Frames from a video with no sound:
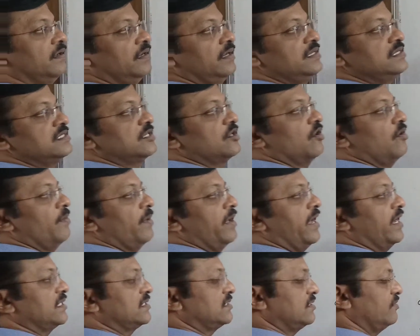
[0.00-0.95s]
Instead of
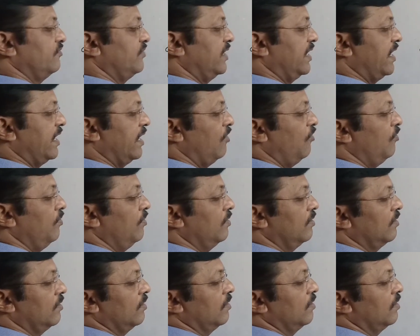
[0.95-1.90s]
x we have
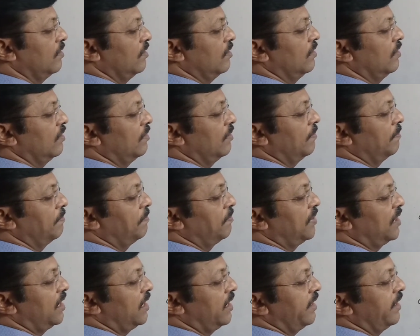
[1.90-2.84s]

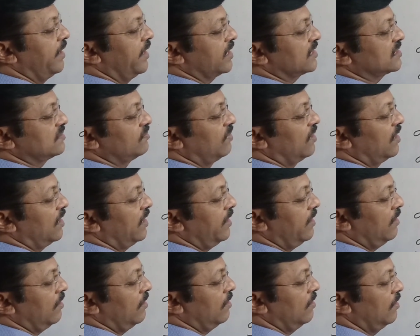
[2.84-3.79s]
pi x
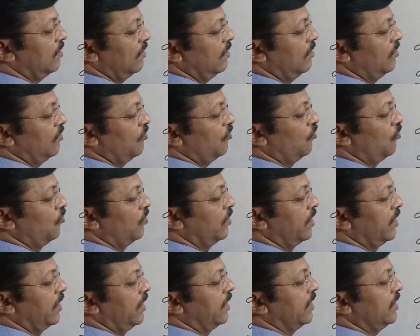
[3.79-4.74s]
by
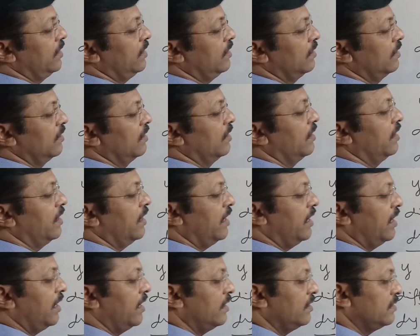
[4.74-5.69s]
180,
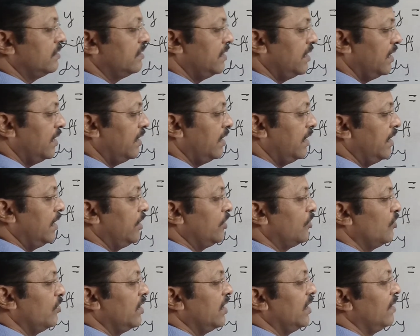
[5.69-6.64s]
and then
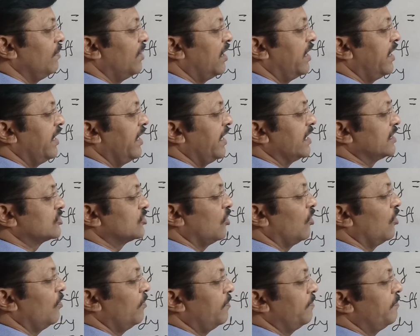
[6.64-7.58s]
into d by dx
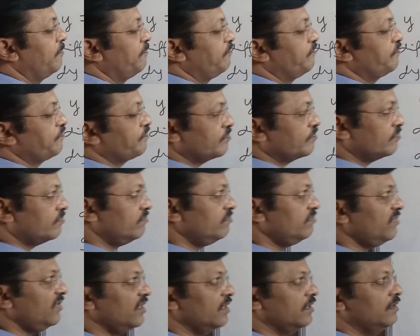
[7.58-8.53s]
of,
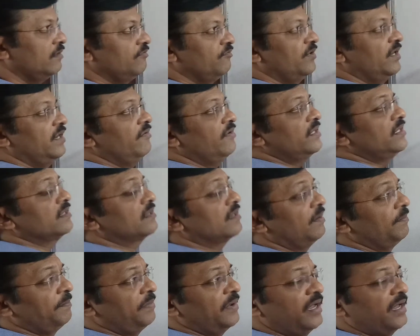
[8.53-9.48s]
whenever the
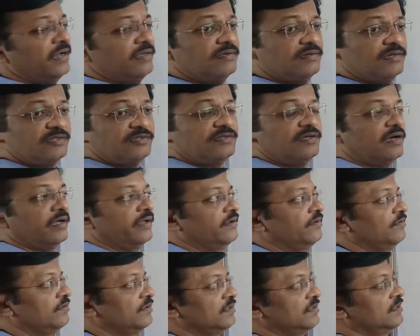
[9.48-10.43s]
comparison is
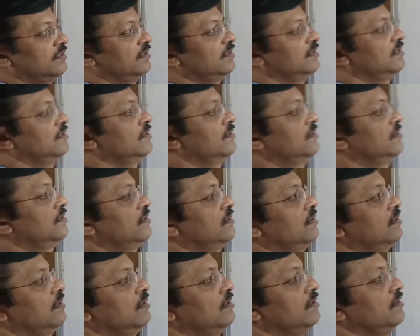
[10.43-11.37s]
done,
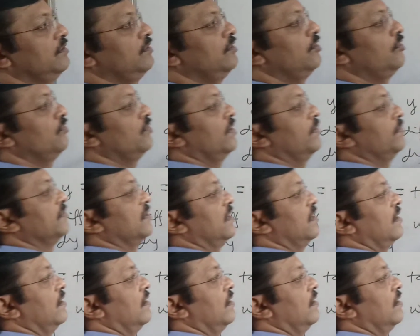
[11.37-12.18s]
you have to